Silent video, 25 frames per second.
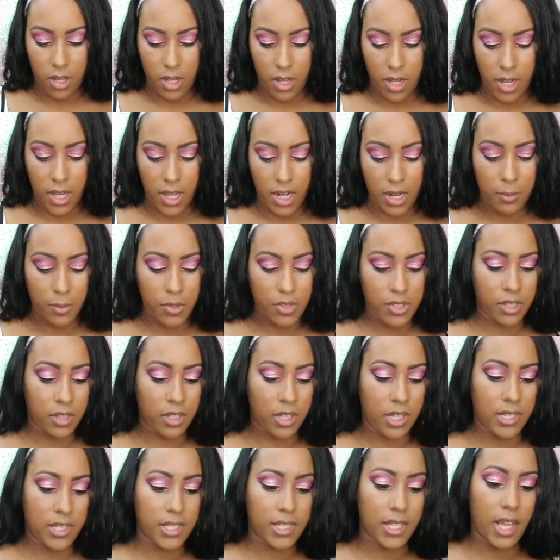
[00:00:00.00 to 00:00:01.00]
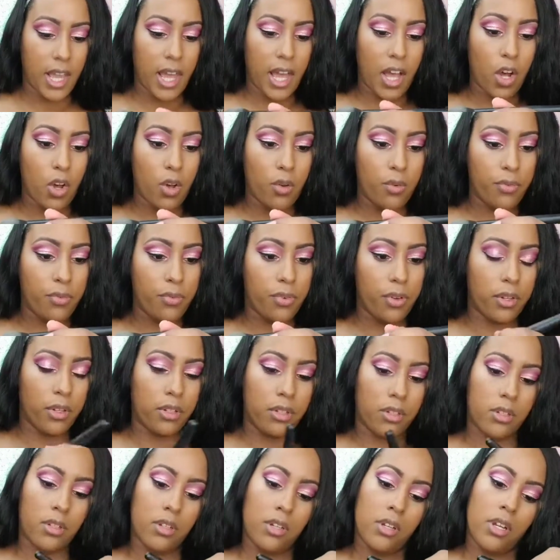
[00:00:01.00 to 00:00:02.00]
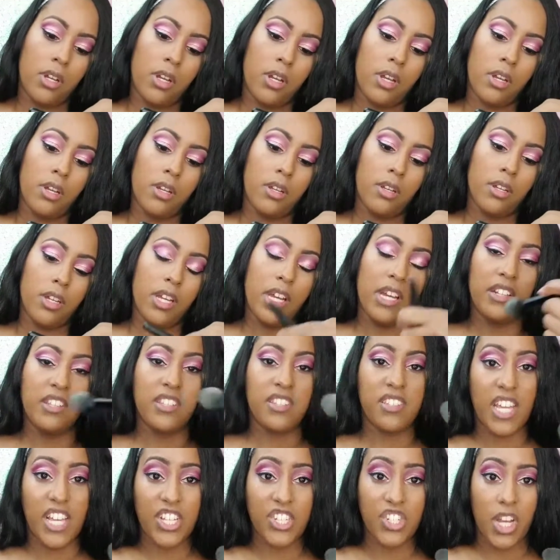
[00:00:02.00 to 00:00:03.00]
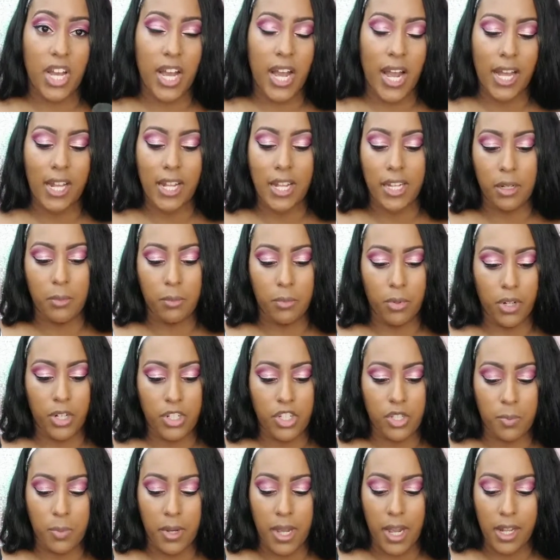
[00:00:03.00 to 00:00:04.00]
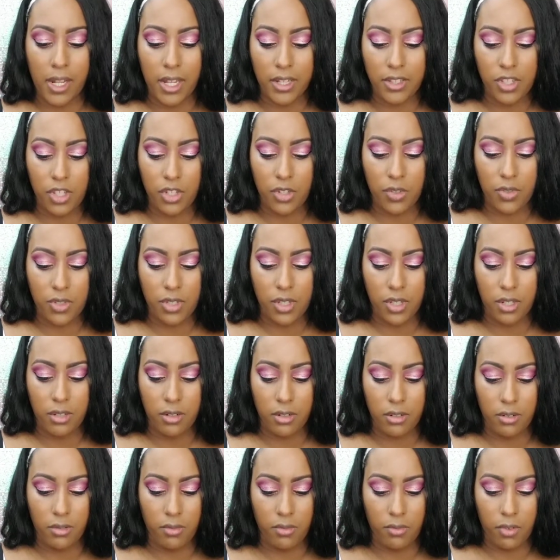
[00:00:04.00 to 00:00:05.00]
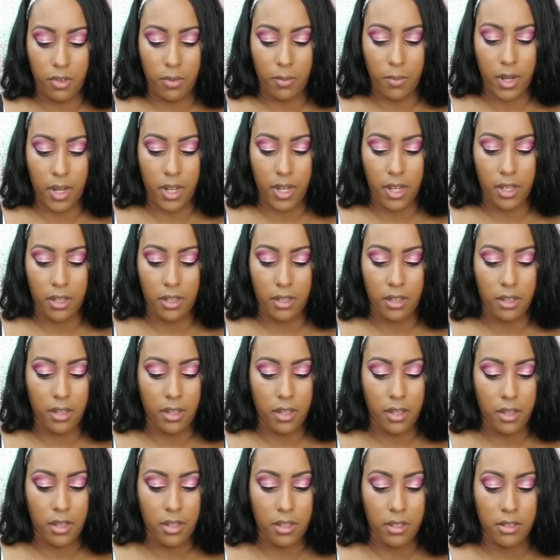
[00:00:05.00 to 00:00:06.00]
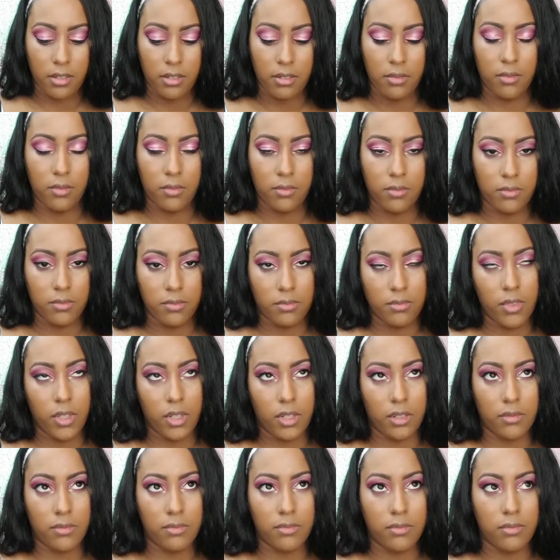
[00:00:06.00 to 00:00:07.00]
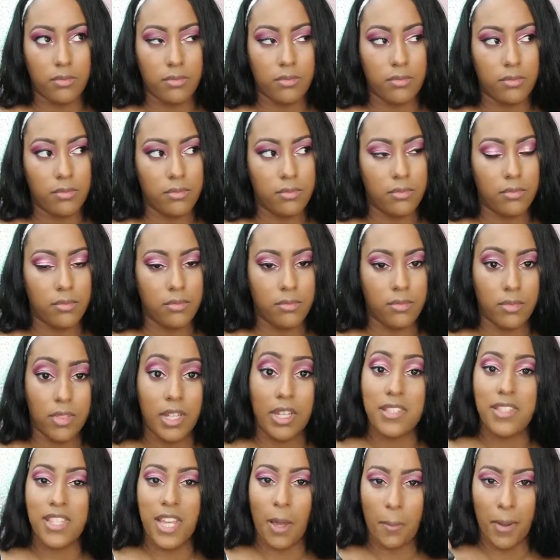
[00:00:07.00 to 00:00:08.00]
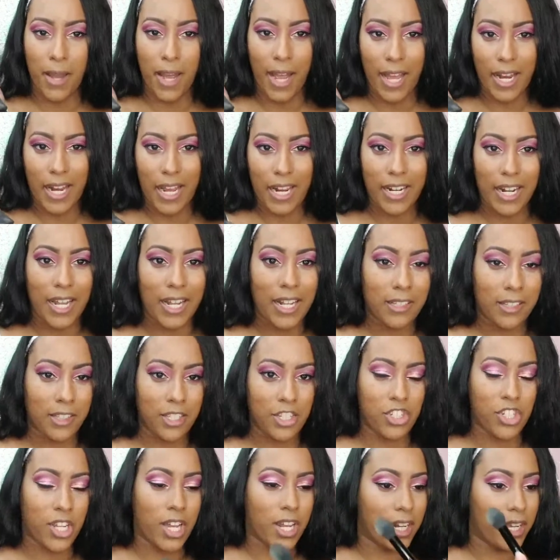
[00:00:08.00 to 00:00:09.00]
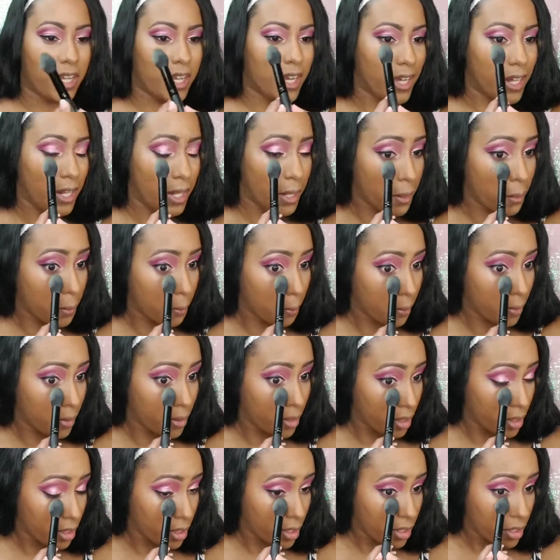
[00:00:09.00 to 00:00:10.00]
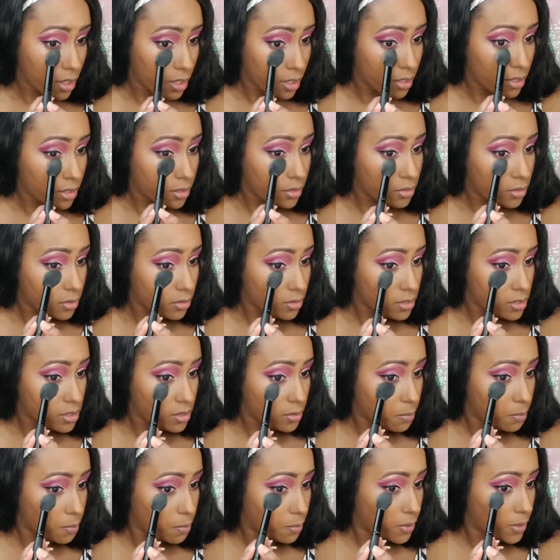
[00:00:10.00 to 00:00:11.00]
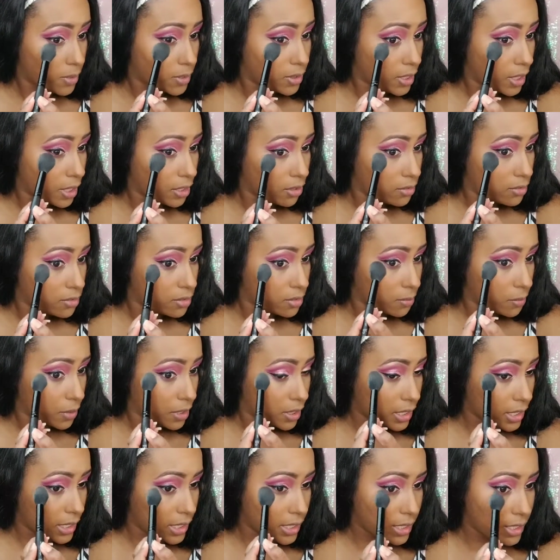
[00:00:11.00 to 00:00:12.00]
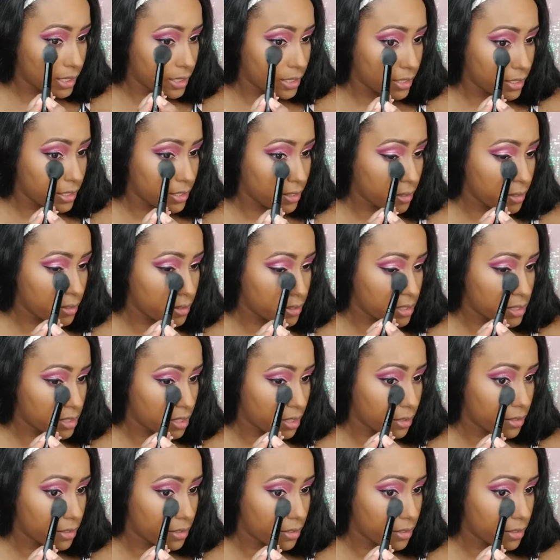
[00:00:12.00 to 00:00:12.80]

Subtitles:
And I'm using this e.l.f. This is actually a highlighting brush, but I like to use it for my, well, this type of highlight, not like the shiny highlight. So just put that under my eyes.